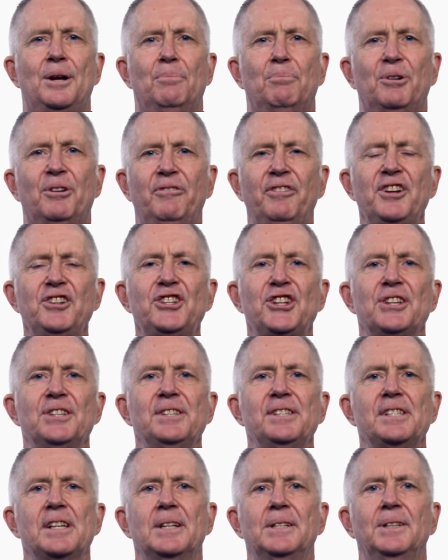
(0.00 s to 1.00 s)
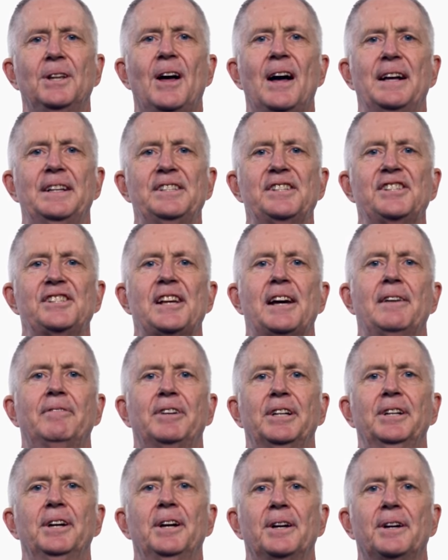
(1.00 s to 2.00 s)
Provisions, line
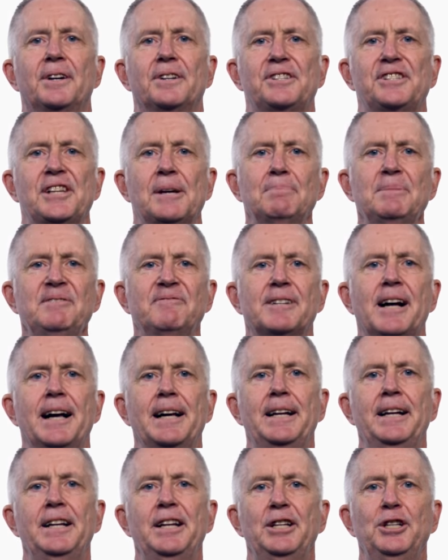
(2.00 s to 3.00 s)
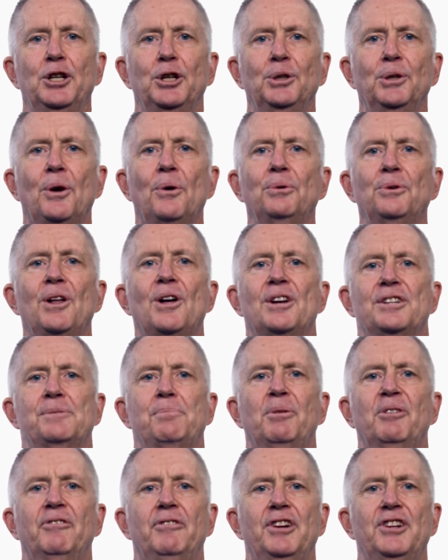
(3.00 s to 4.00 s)
7, are subdivided into loan loss
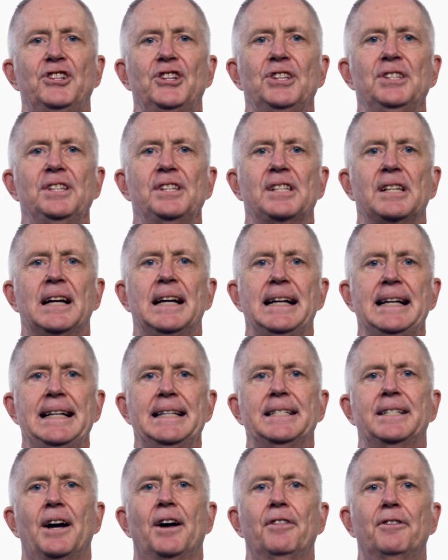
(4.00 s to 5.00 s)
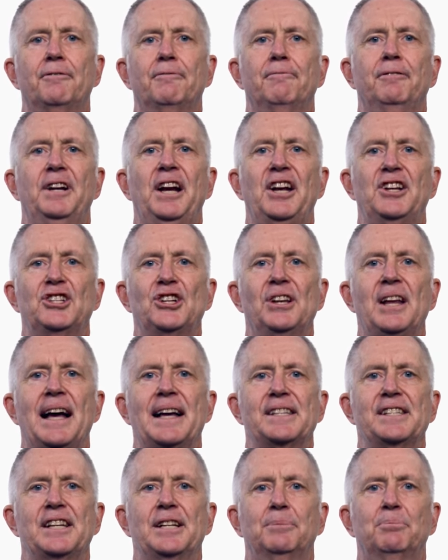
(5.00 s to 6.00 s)
provisions and other financial
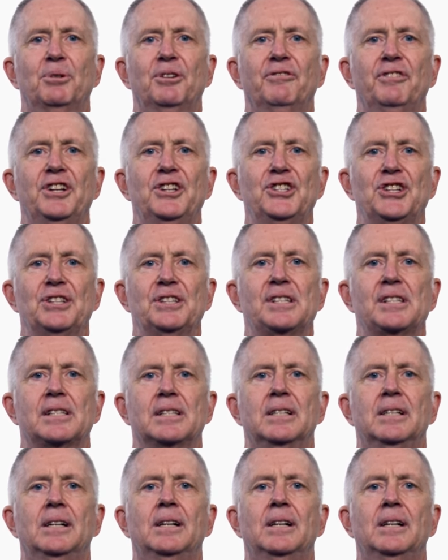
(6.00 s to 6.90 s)
asset provisions.